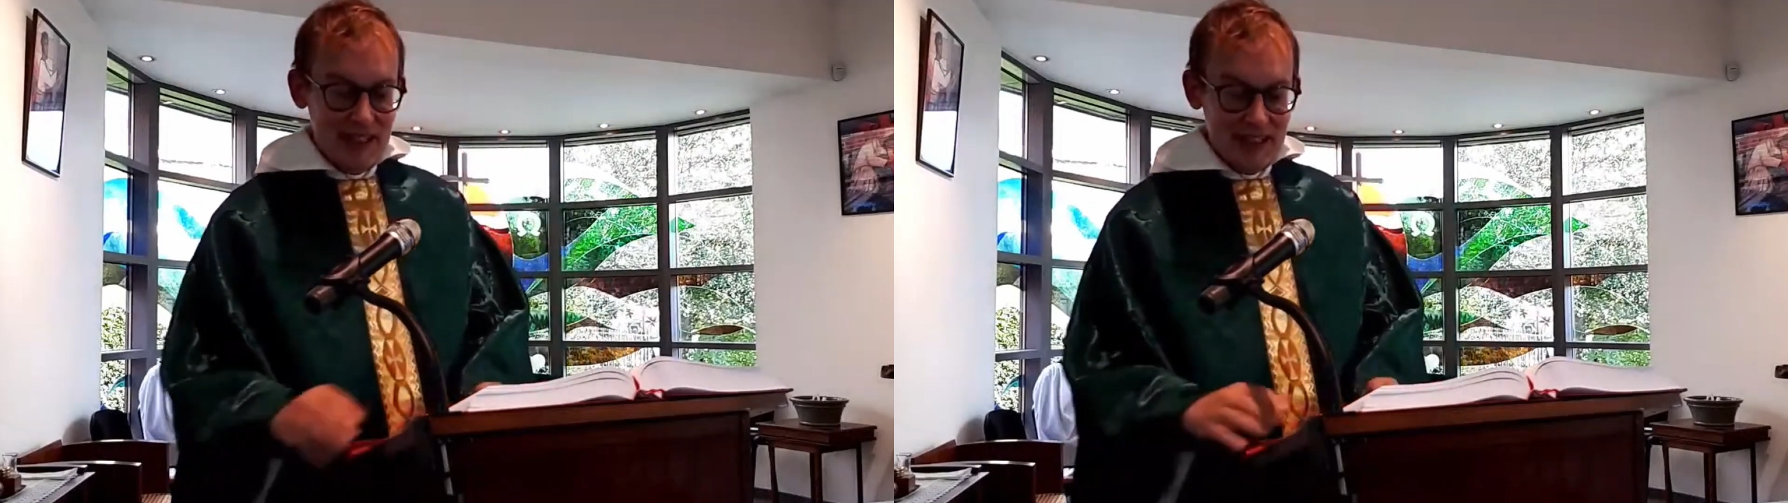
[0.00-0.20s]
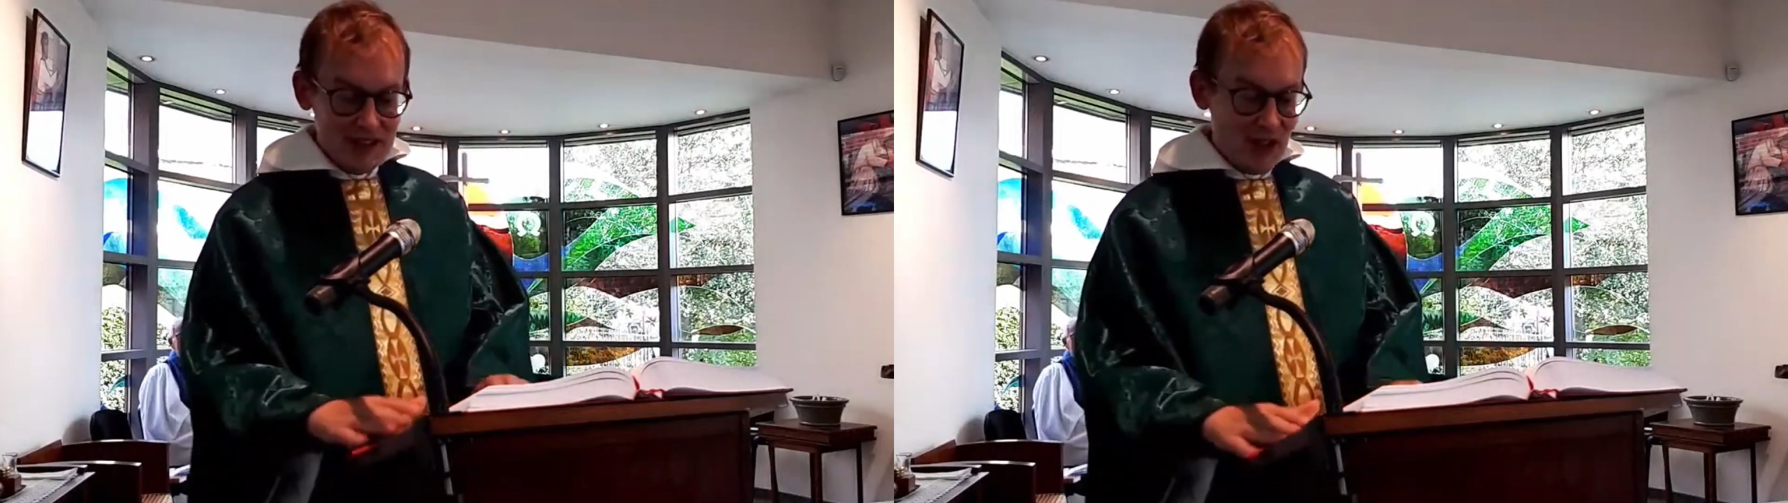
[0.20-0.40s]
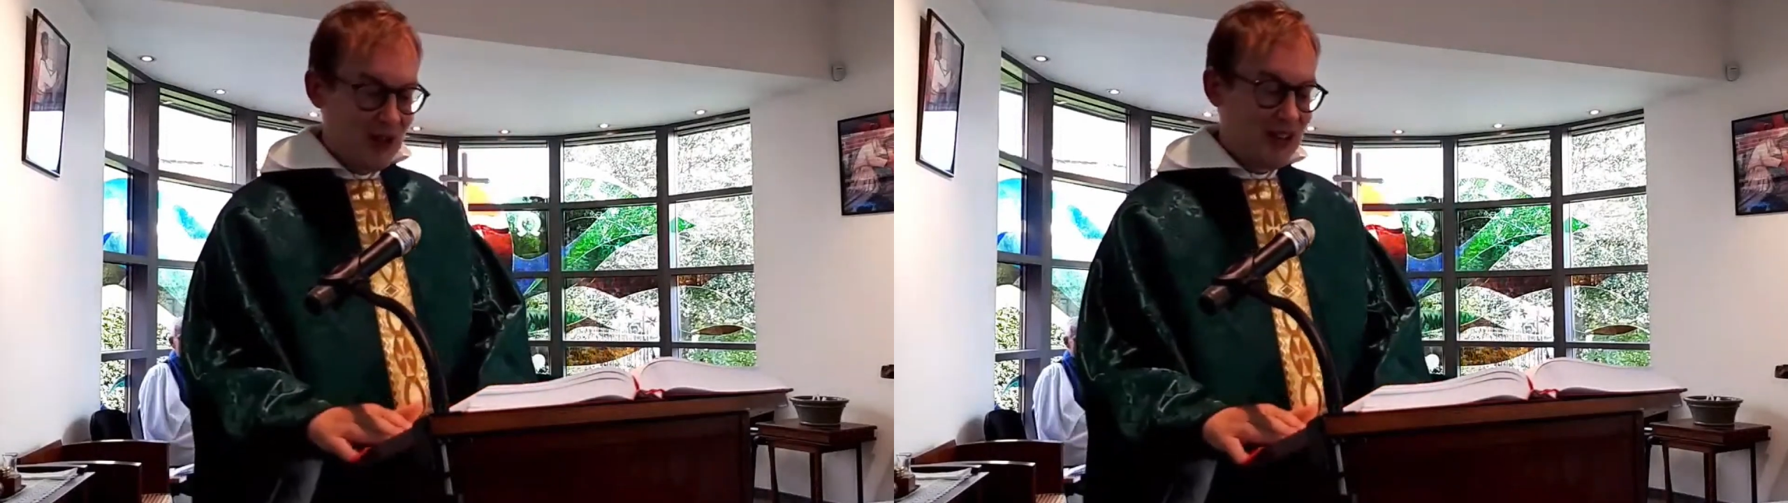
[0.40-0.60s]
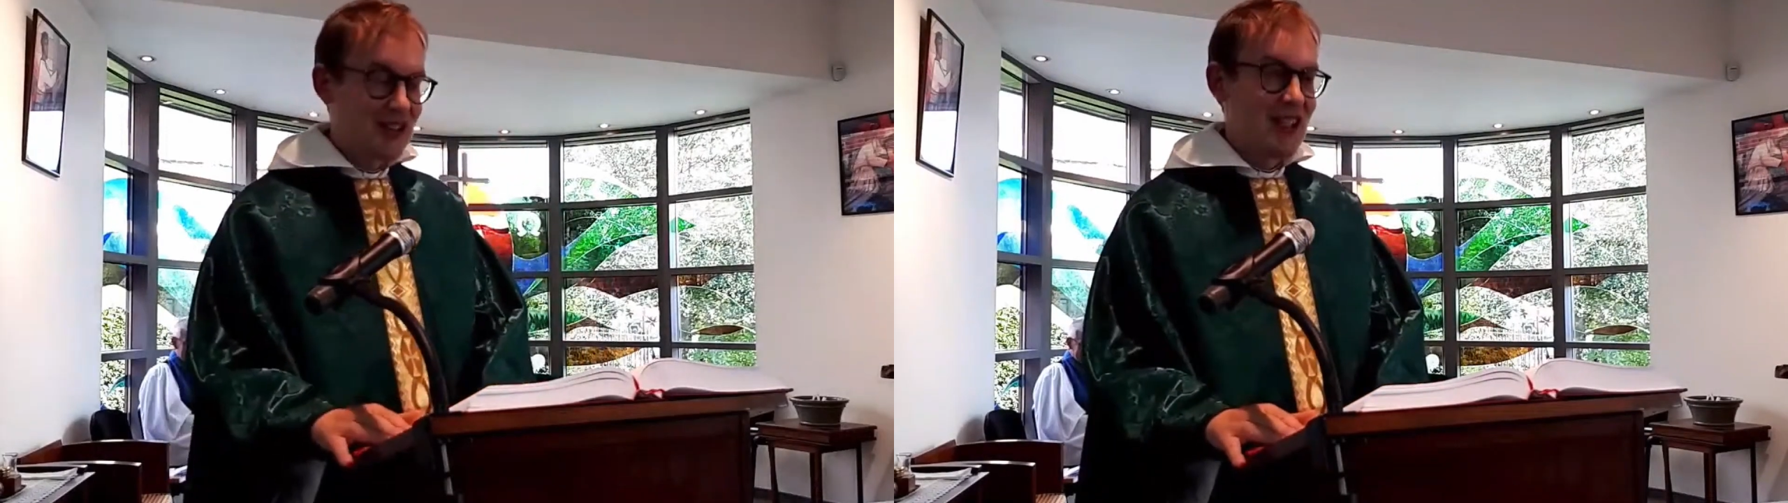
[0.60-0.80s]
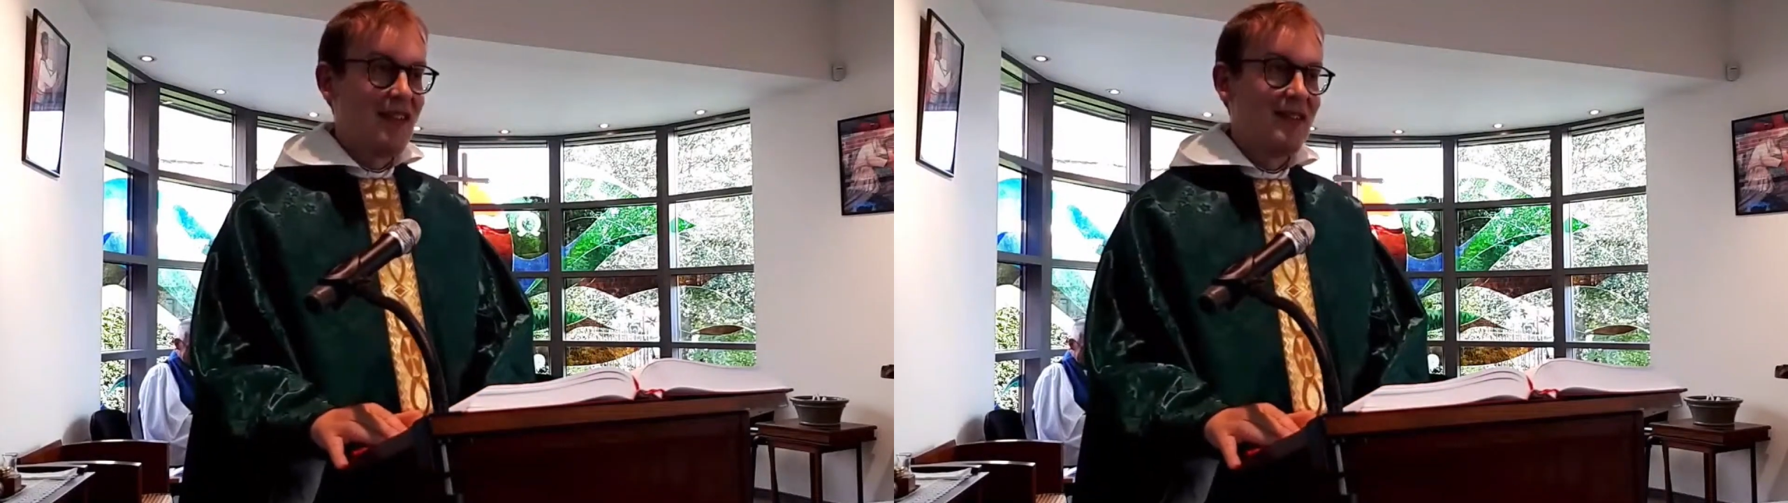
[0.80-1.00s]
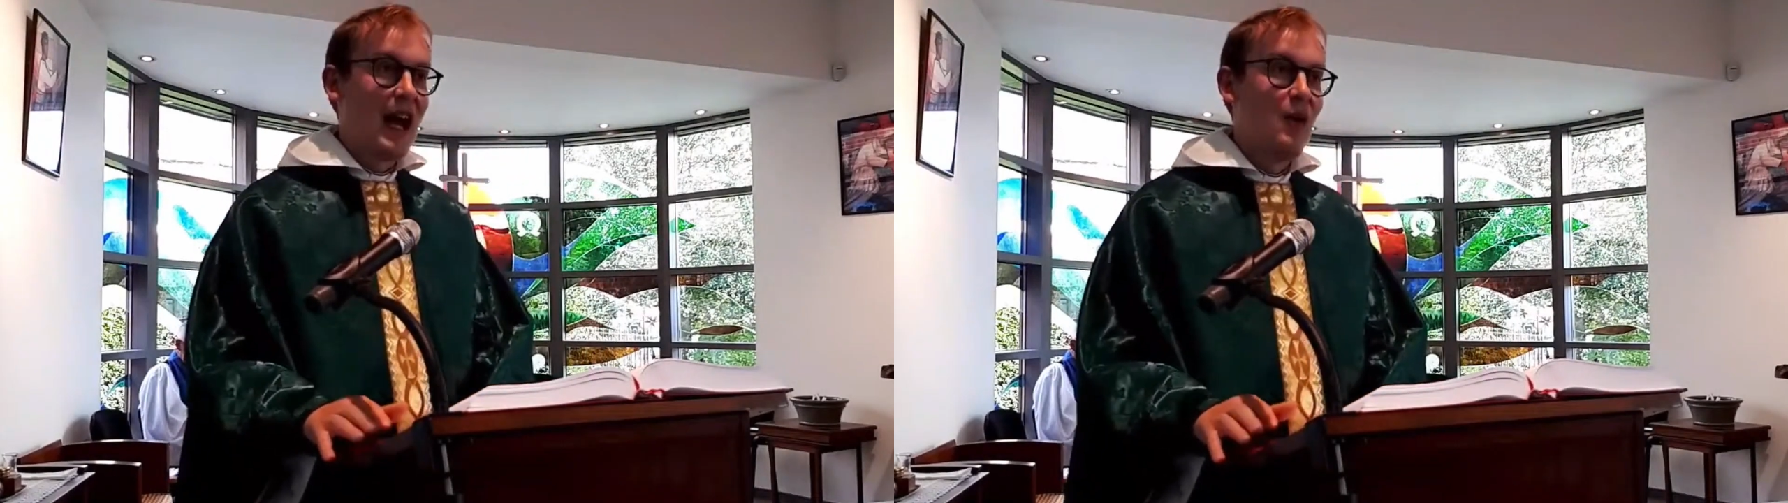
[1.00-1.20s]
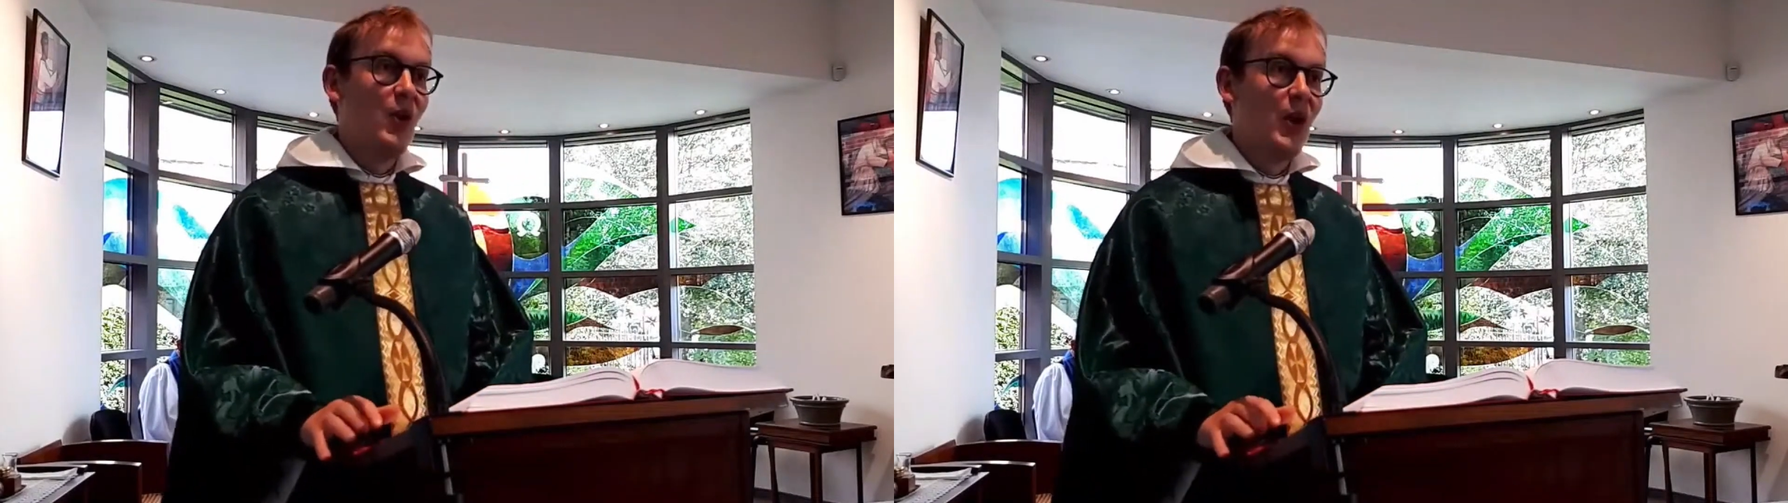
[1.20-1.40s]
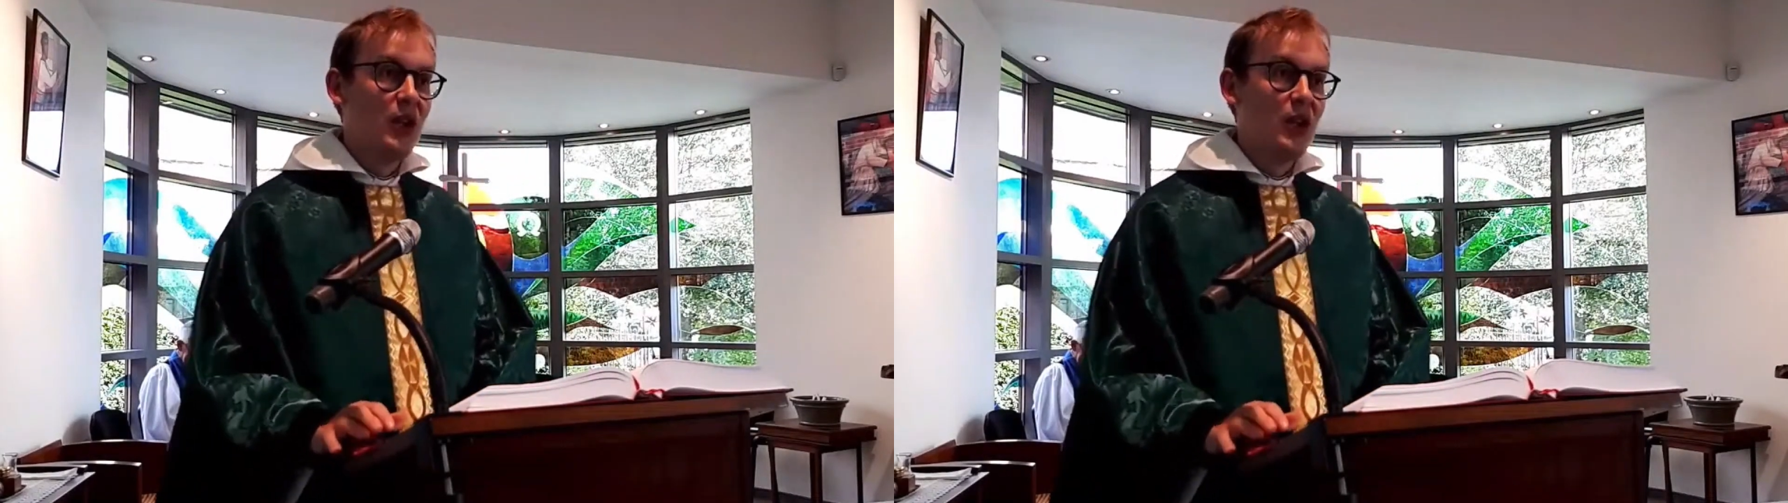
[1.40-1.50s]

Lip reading: is to understand that